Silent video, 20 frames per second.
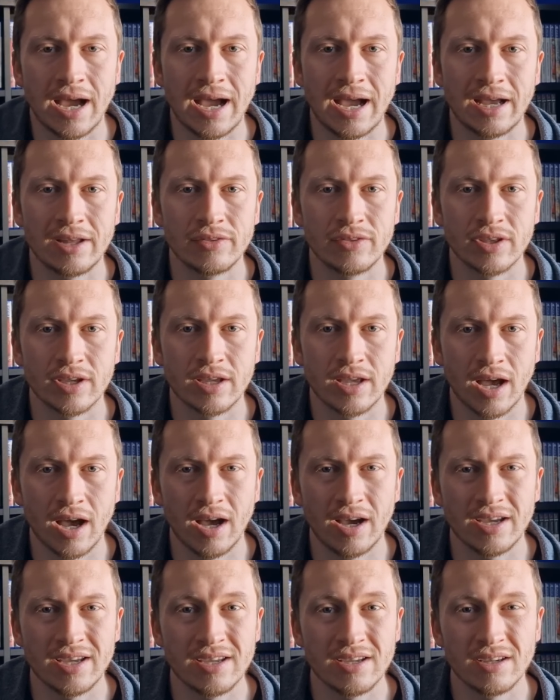and the
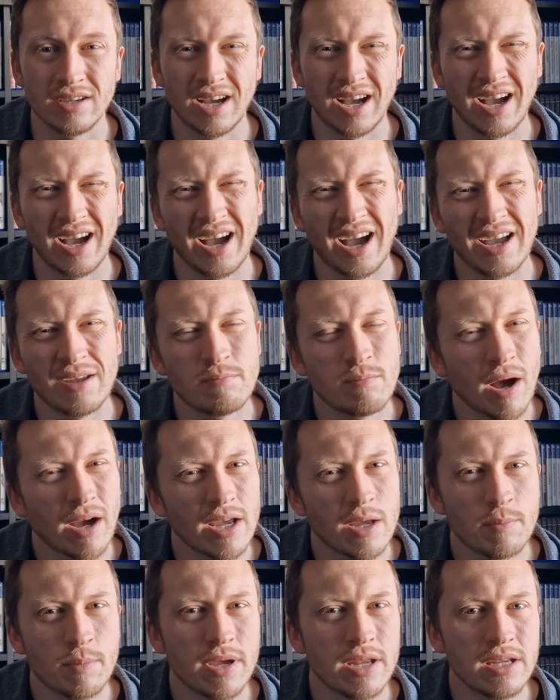guy, in
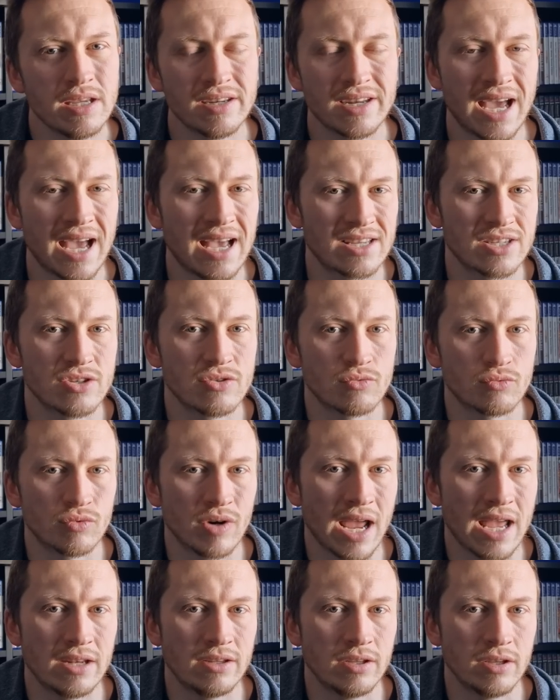my opinion, hasn't
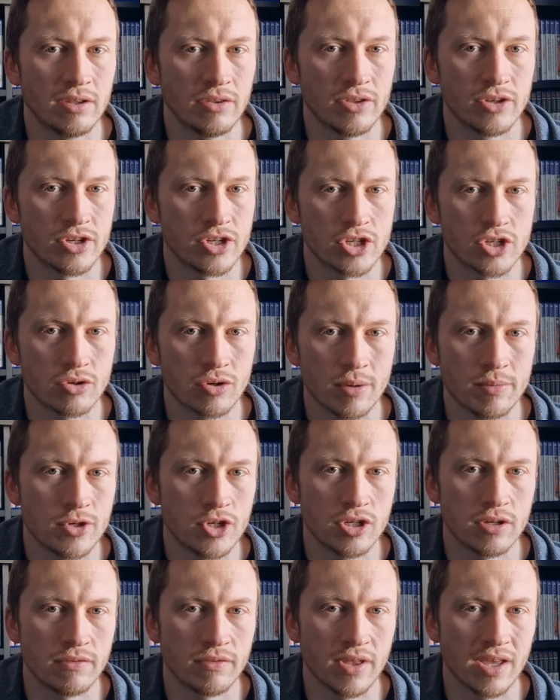read the
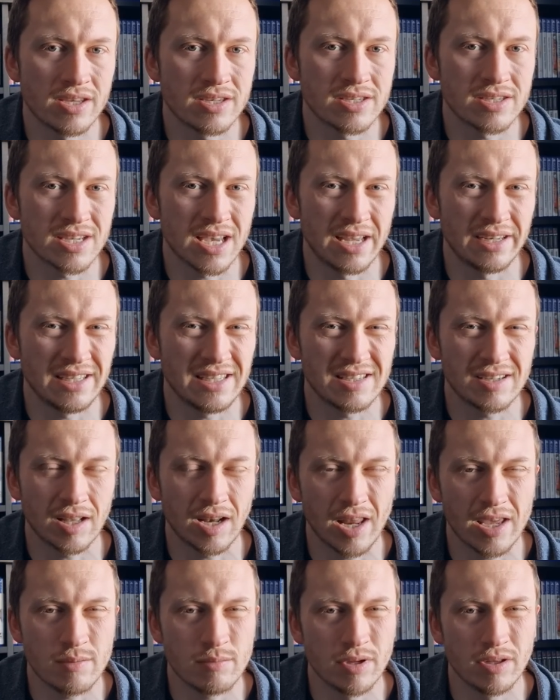description of this, and he's
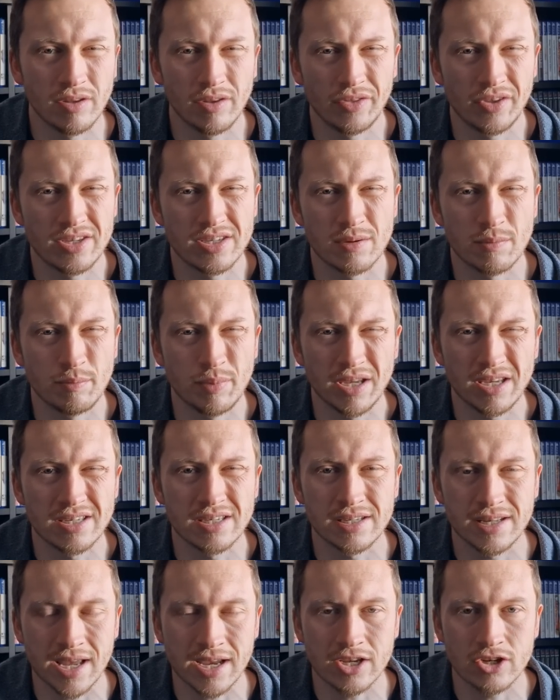claiming that there's a big
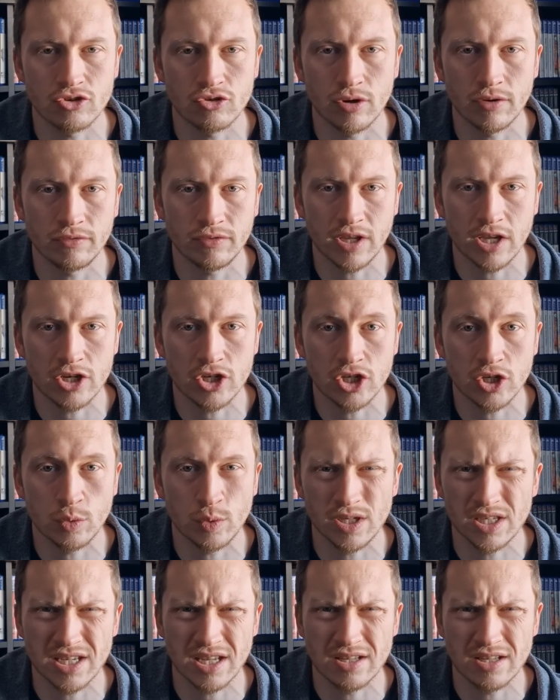stick drift issue. He